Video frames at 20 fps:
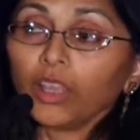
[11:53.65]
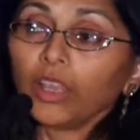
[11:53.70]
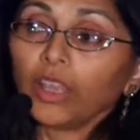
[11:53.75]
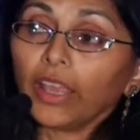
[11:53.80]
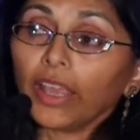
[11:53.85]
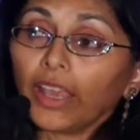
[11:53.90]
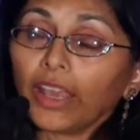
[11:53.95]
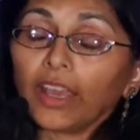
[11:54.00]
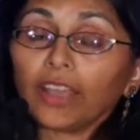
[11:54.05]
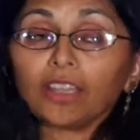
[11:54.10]

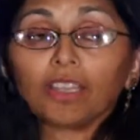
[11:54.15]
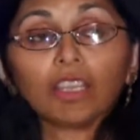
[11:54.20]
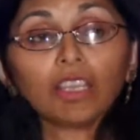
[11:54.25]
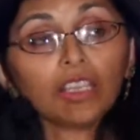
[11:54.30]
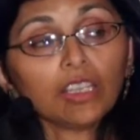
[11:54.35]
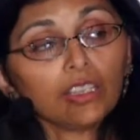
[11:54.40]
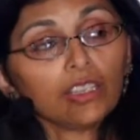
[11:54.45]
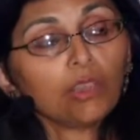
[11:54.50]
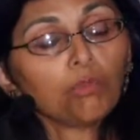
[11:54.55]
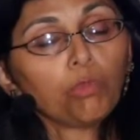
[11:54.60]
And
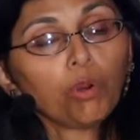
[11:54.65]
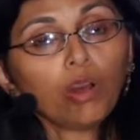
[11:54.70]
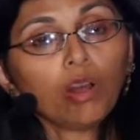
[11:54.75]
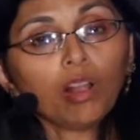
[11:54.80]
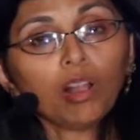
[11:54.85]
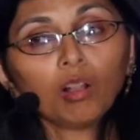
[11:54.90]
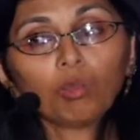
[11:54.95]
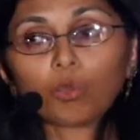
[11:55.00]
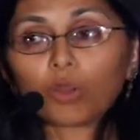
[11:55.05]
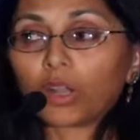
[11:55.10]
in
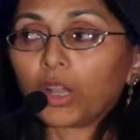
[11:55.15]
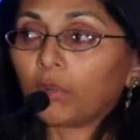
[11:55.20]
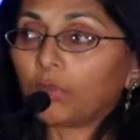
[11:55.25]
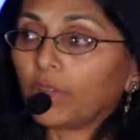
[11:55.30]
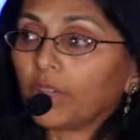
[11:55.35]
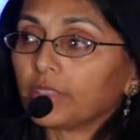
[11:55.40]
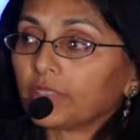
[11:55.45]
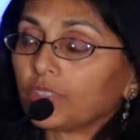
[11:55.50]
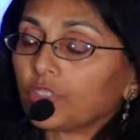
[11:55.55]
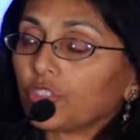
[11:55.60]
Nepal, where I
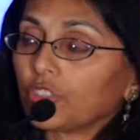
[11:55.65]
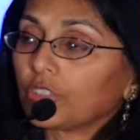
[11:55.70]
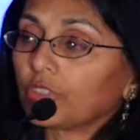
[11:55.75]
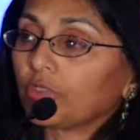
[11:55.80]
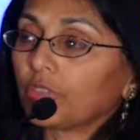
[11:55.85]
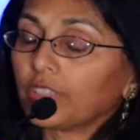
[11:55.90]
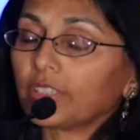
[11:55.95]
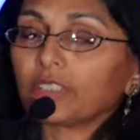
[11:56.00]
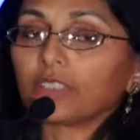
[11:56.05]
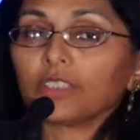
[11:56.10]
was just
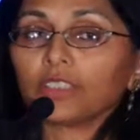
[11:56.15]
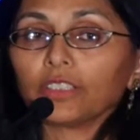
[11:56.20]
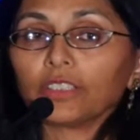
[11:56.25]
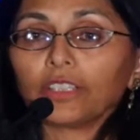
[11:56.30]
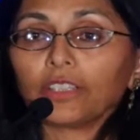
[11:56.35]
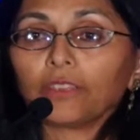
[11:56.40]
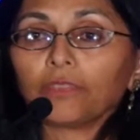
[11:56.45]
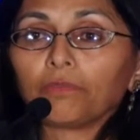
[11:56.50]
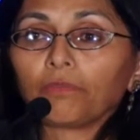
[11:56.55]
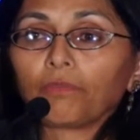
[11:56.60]

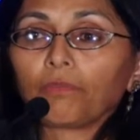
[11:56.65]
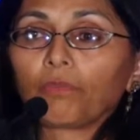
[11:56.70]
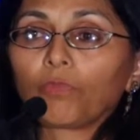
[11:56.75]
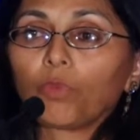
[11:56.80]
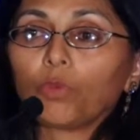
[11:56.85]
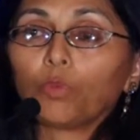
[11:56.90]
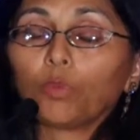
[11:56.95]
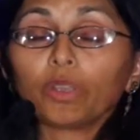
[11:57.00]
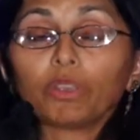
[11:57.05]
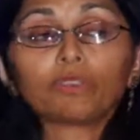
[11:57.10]
recently,
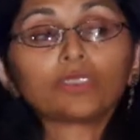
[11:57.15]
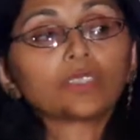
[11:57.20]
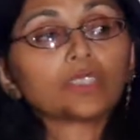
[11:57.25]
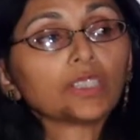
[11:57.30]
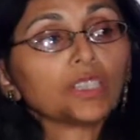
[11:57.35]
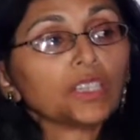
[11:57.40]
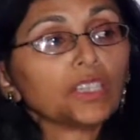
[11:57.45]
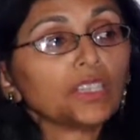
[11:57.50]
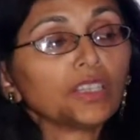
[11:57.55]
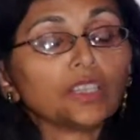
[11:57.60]
we've
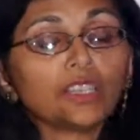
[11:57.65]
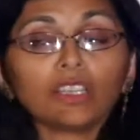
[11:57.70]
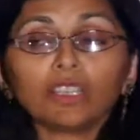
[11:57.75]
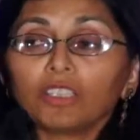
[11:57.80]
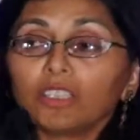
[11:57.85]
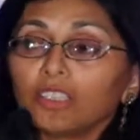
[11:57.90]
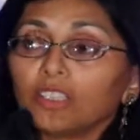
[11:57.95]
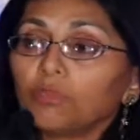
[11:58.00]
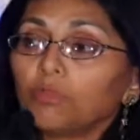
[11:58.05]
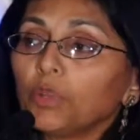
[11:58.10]
seen the
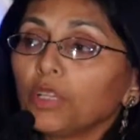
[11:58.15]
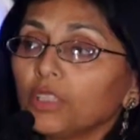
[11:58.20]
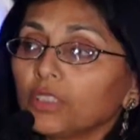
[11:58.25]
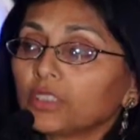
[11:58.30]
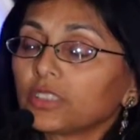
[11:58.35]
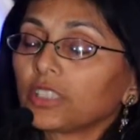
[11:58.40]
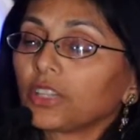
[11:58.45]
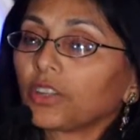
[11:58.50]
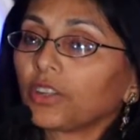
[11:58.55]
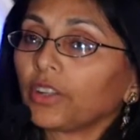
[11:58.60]
Indian
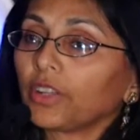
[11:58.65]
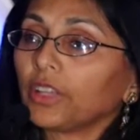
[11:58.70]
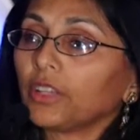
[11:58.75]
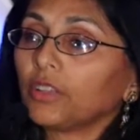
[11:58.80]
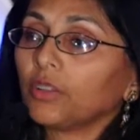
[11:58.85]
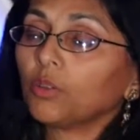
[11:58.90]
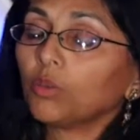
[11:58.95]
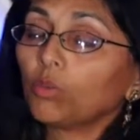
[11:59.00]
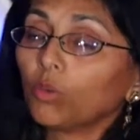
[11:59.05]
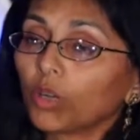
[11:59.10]
military
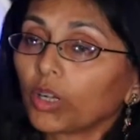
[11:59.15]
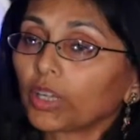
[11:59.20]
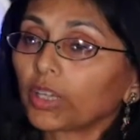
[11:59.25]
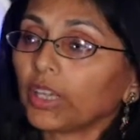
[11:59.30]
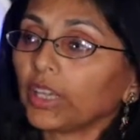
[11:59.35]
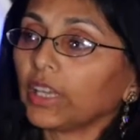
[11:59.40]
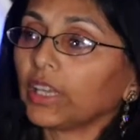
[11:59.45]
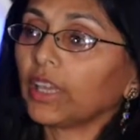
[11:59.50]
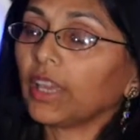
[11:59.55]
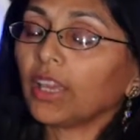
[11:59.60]

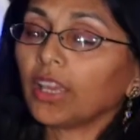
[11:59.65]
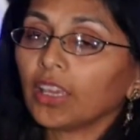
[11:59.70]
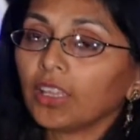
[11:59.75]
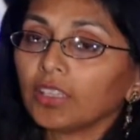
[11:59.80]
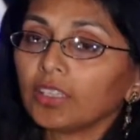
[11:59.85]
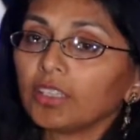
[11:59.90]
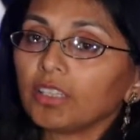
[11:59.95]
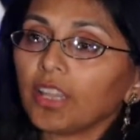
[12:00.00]
working hand in